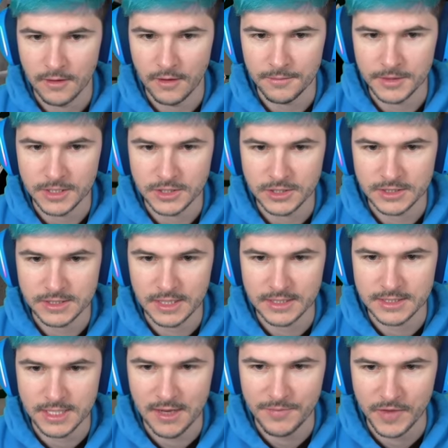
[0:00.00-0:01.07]
Oh, he just
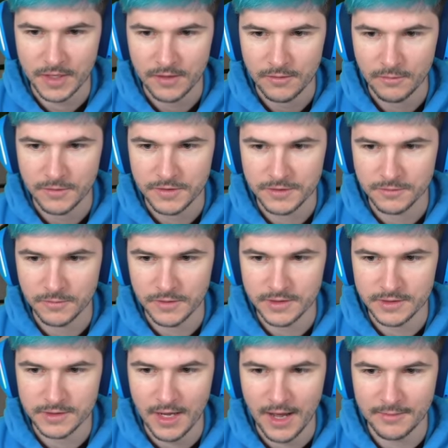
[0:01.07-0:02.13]
did something with, with
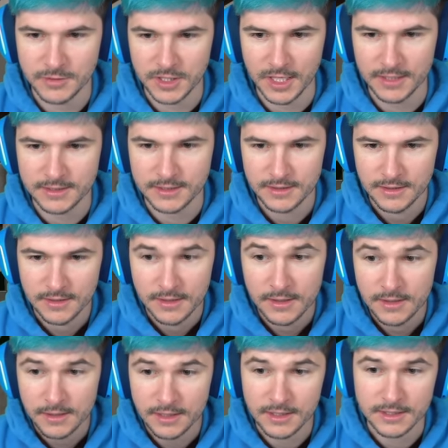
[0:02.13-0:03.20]
an object. Goes.
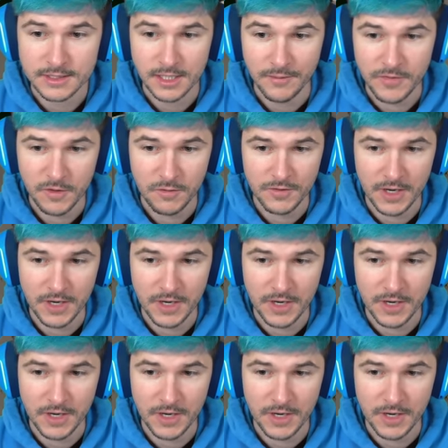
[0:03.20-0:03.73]
It's Man, something this...